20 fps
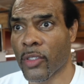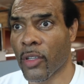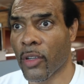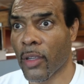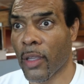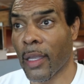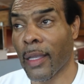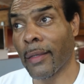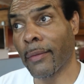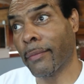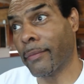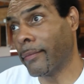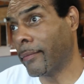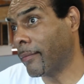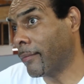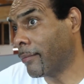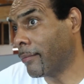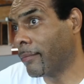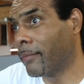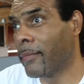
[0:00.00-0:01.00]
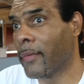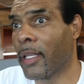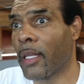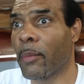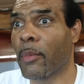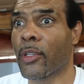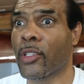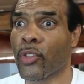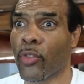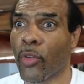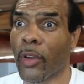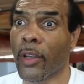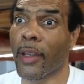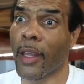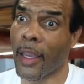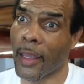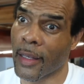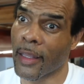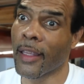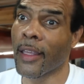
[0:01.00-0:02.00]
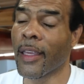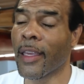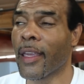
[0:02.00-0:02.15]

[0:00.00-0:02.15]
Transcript: Sergey, it'll be a short night.